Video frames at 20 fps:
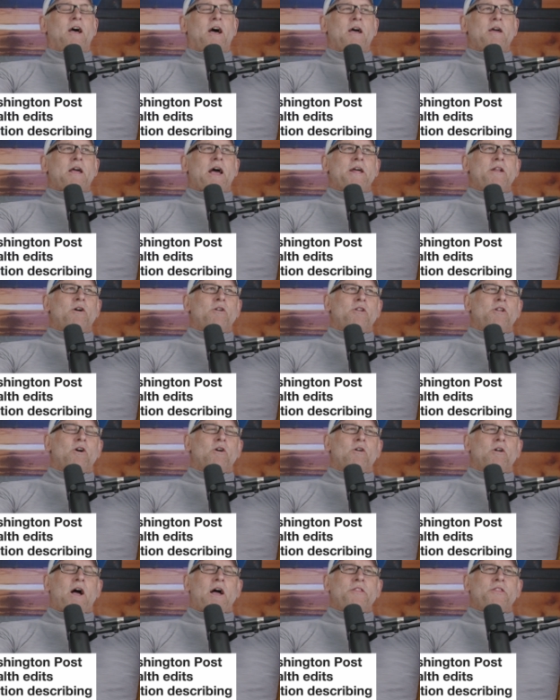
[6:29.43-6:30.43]
I don't
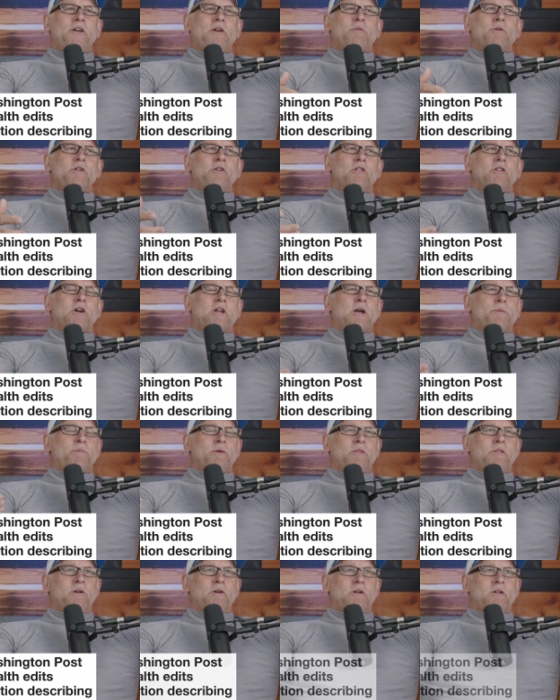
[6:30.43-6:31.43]
know. I think when you look up
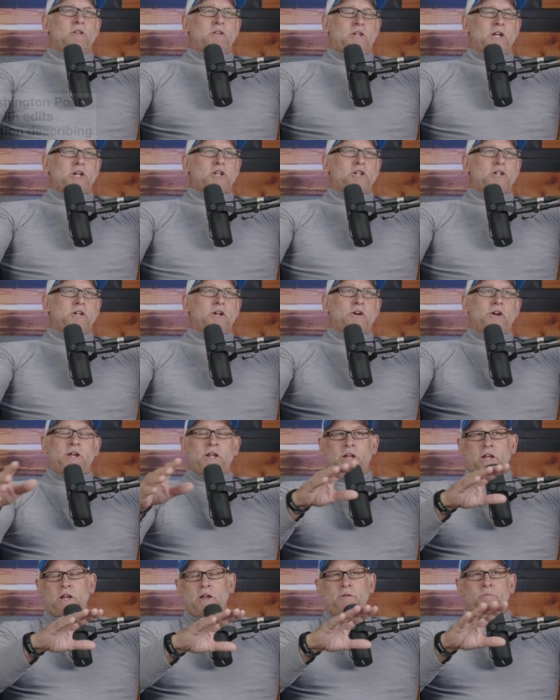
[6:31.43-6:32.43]
in the dictionary,
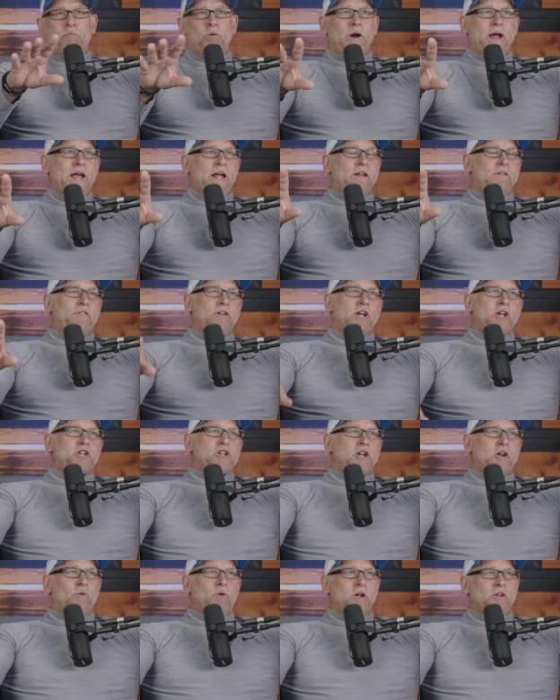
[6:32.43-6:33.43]
in any brand of
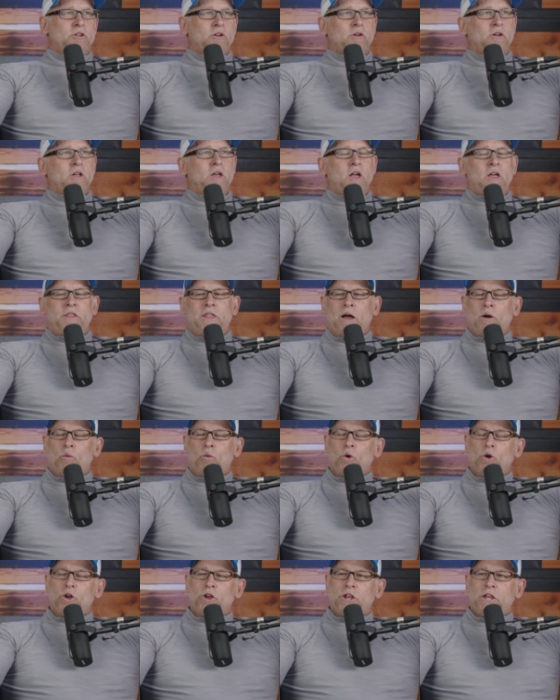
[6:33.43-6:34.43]
dictionary you want to, that
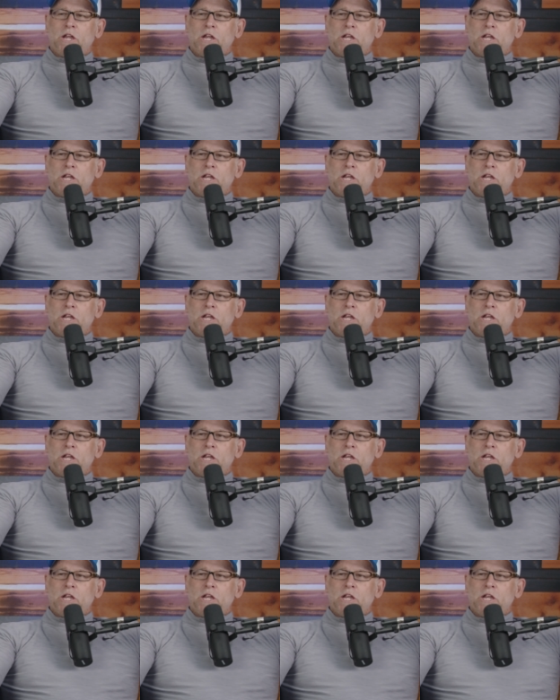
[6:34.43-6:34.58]
word